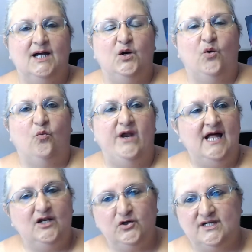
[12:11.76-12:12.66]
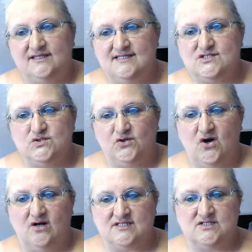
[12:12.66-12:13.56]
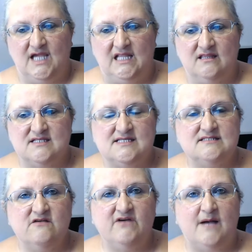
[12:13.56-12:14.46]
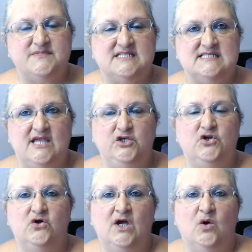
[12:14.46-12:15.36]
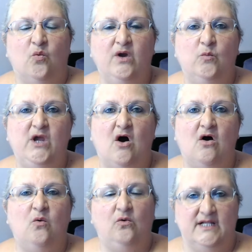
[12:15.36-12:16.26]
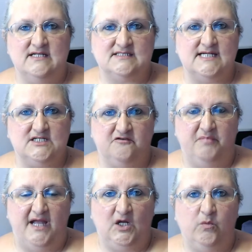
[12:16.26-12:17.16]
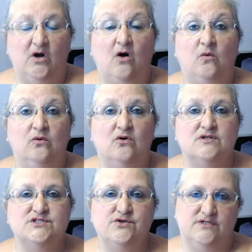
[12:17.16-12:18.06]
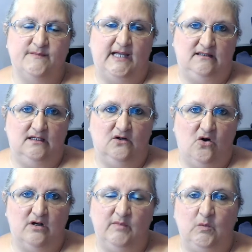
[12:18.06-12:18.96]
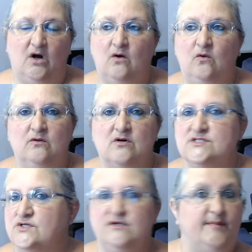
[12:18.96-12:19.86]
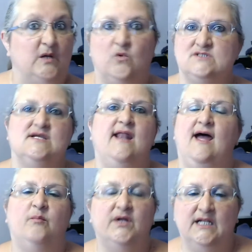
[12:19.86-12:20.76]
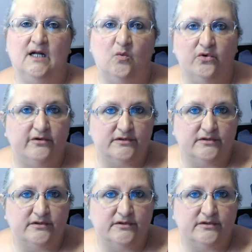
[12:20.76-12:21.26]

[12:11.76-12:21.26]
when I look at these 2 cards together, the 6 of Cups is saying, you know, we are all in a state of panic. We are all concerned about the economy. We are all concerned about what's going to happen in our world.